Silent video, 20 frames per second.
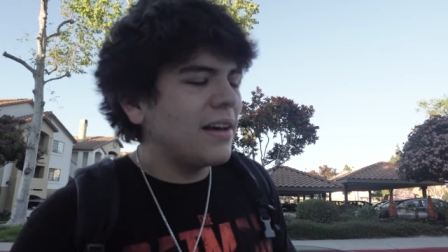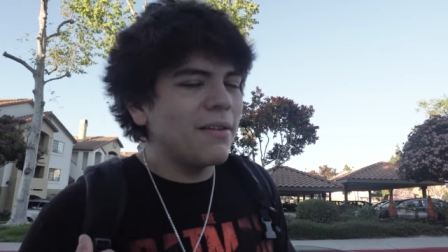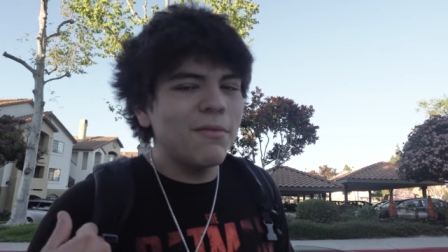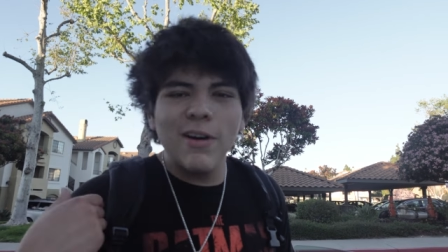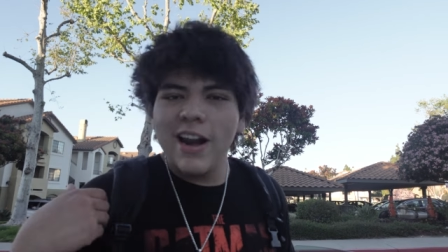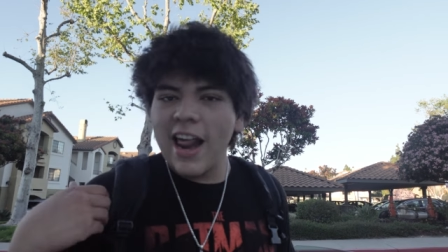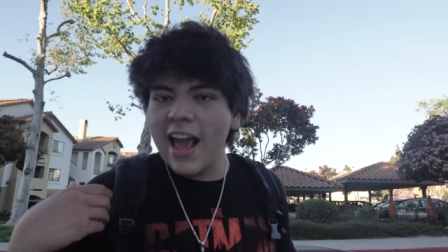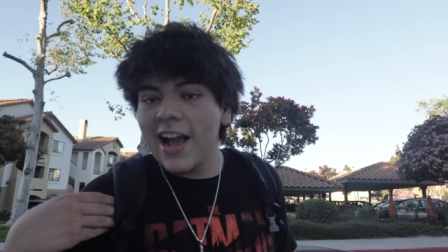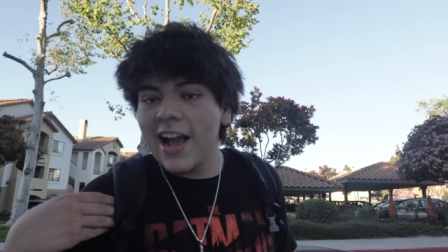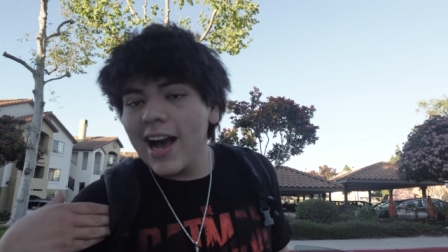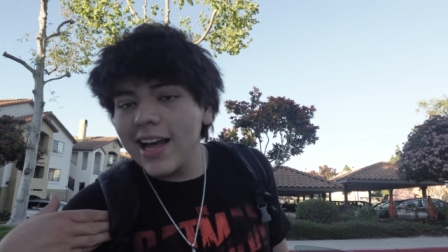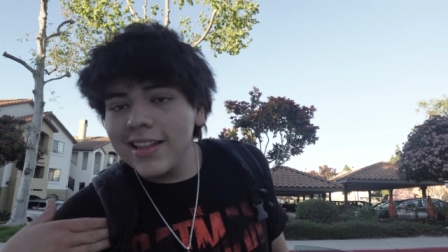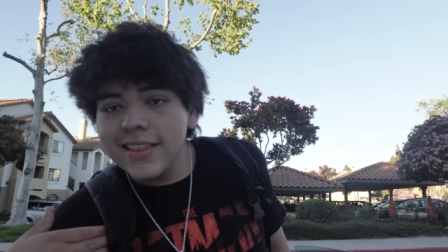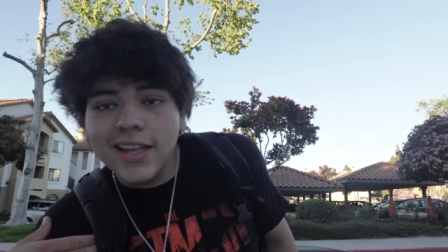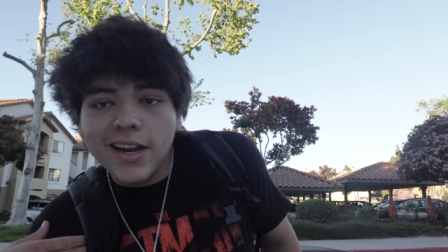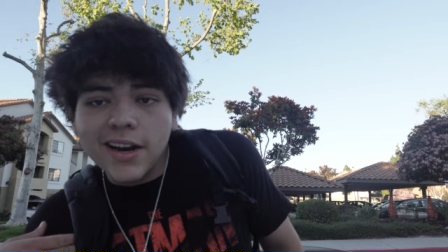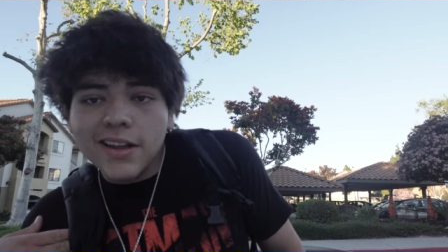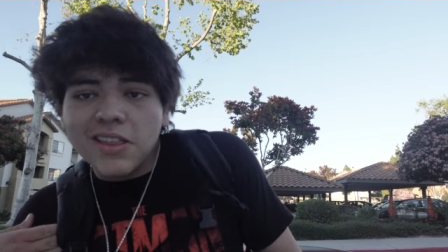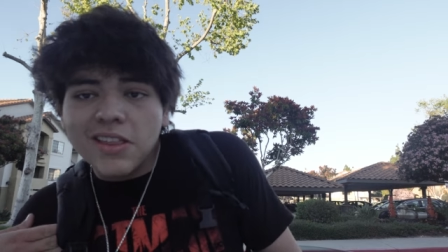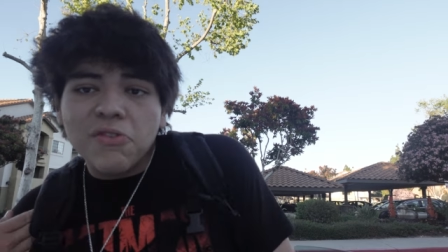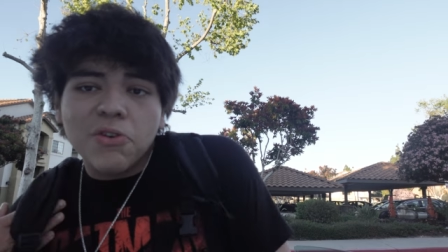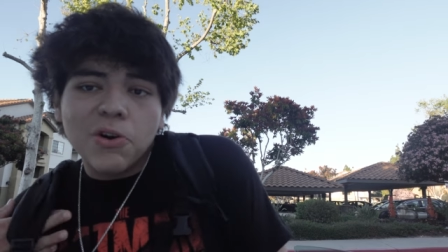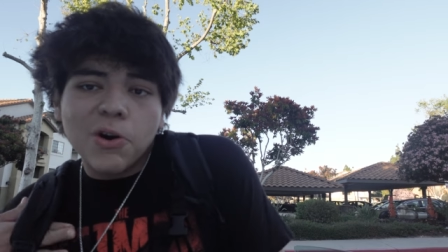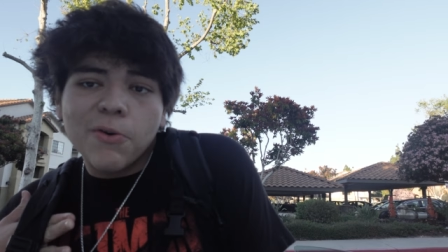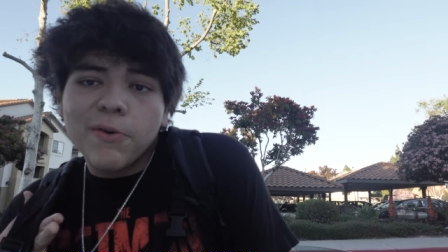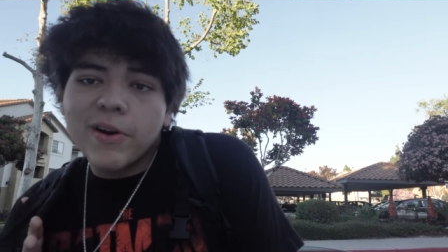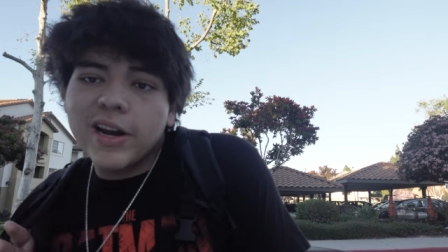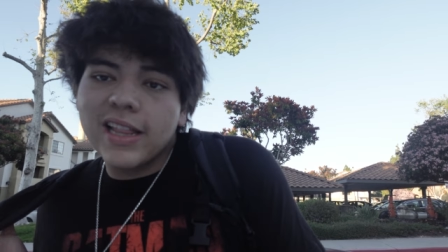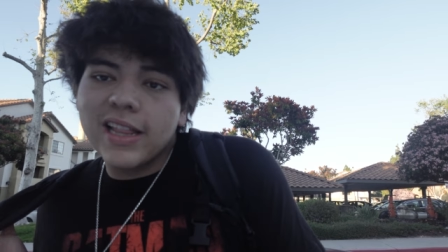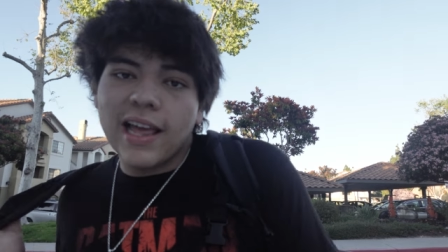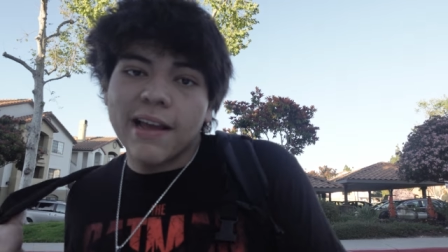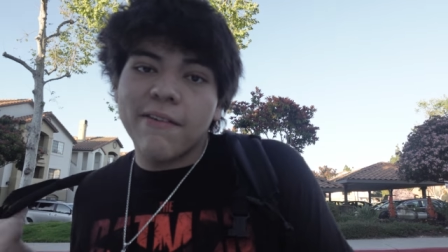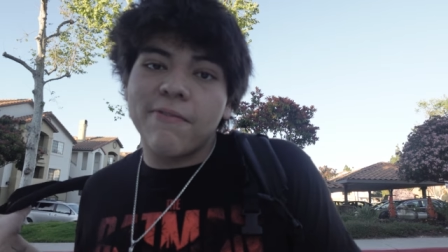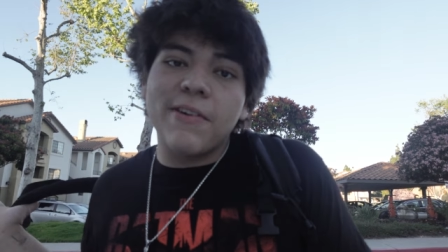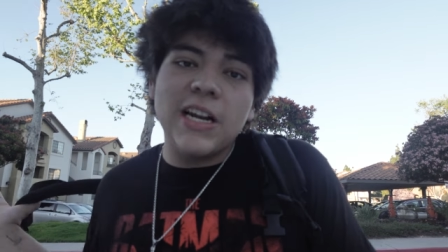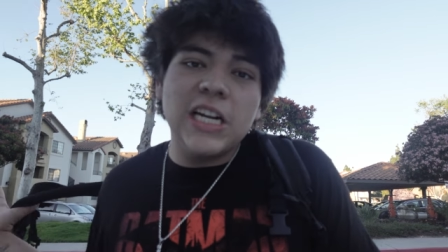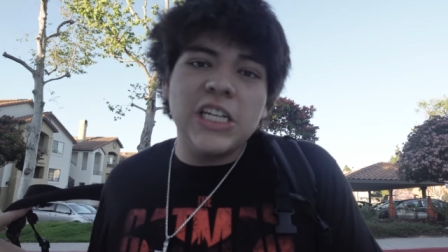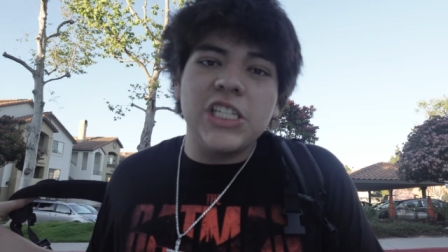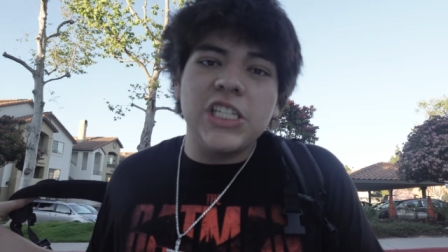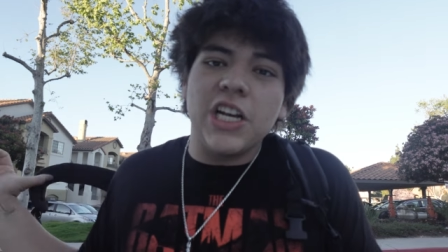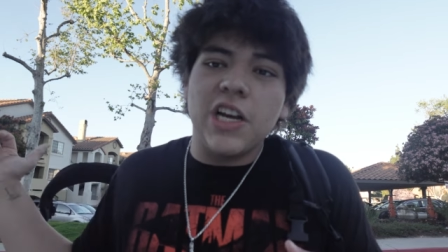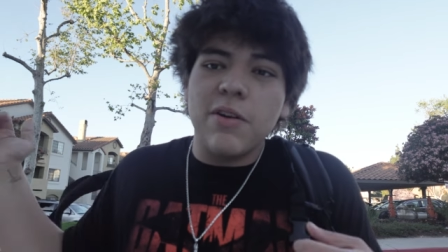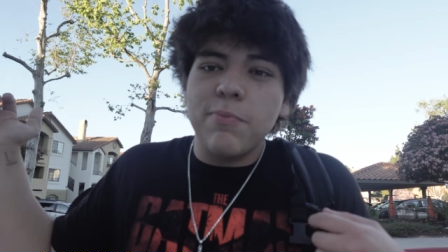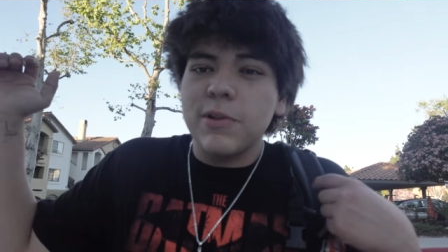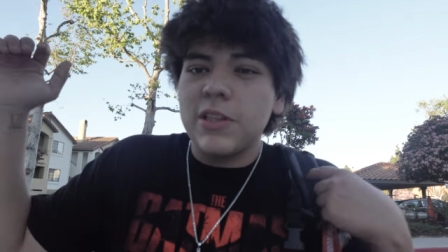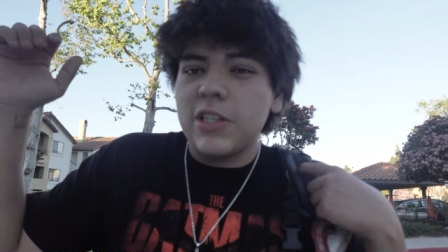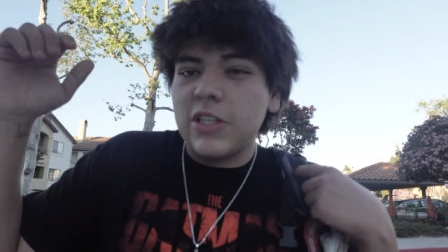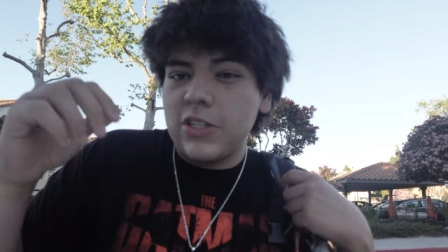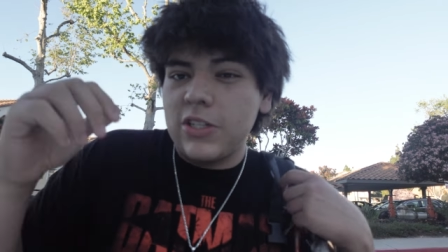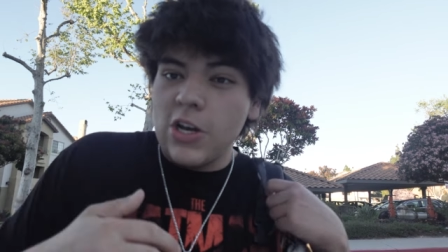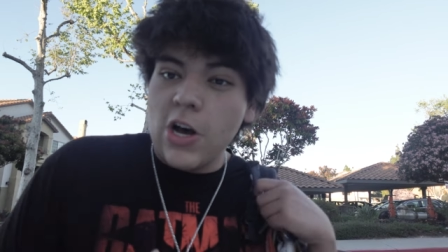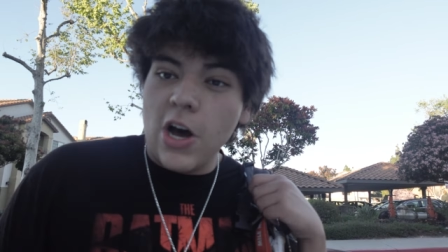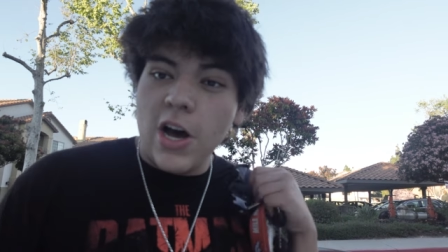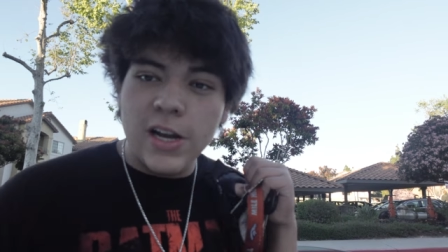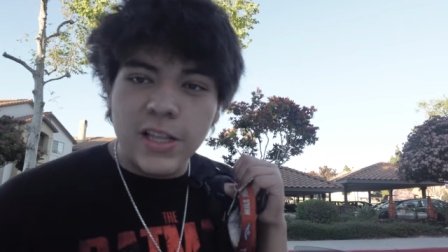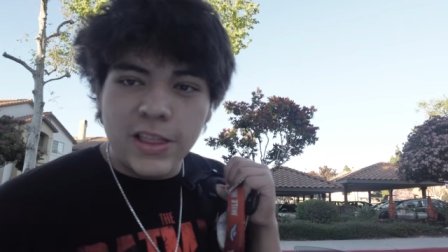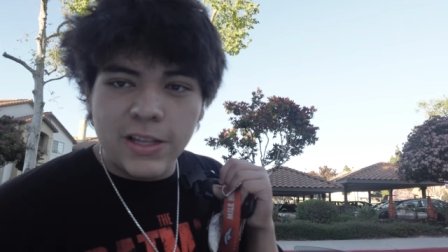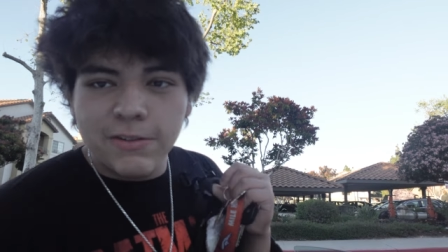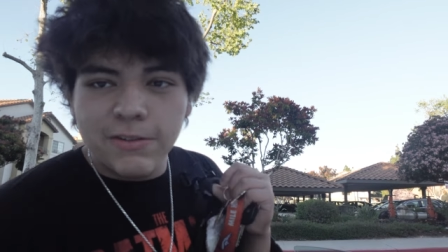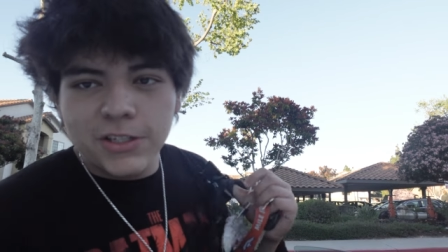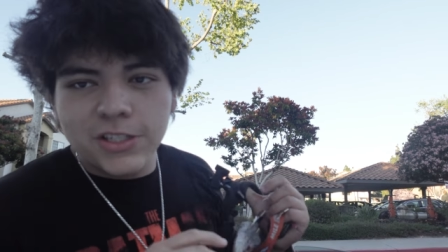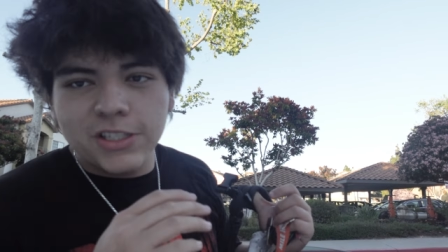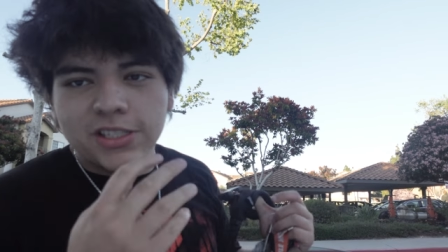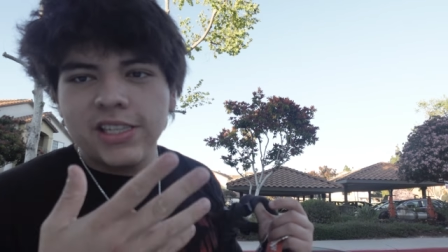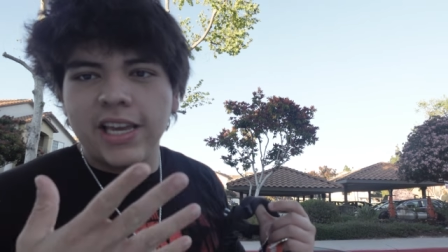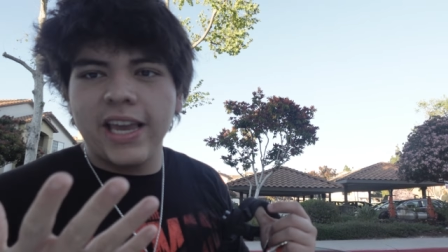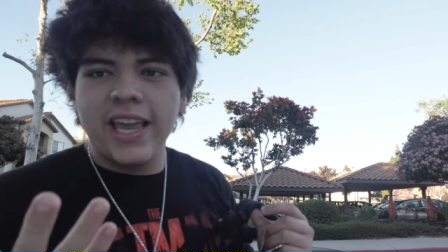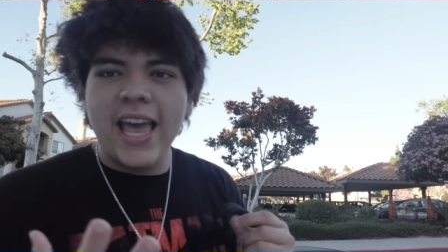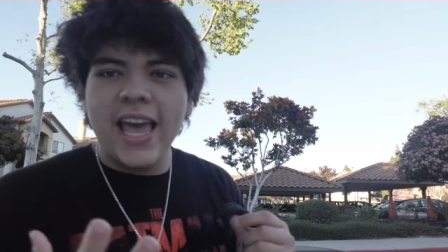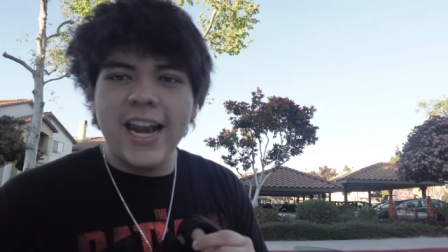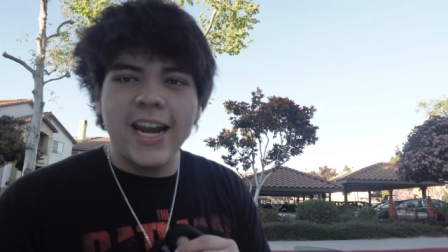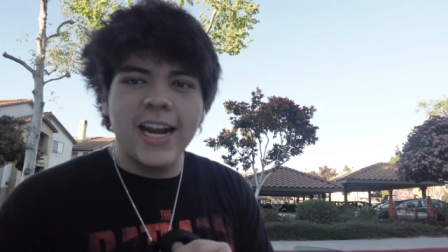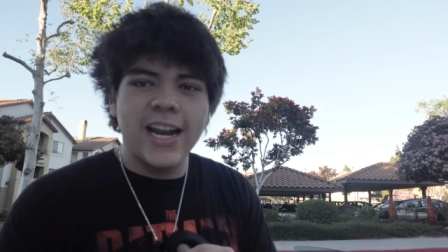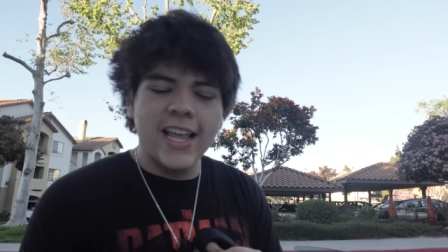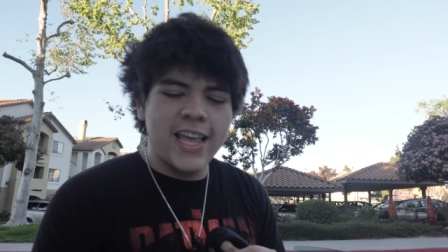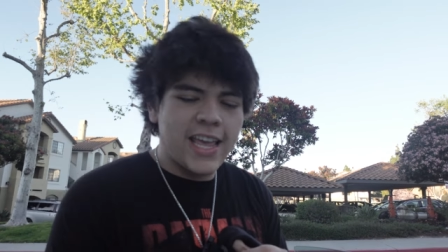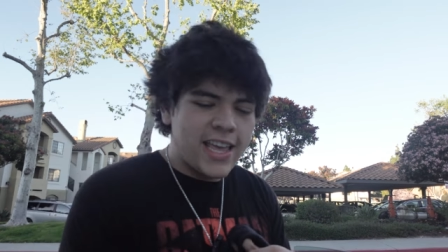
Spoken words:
When I got there, they were already like finishing up with the song. They were just like editing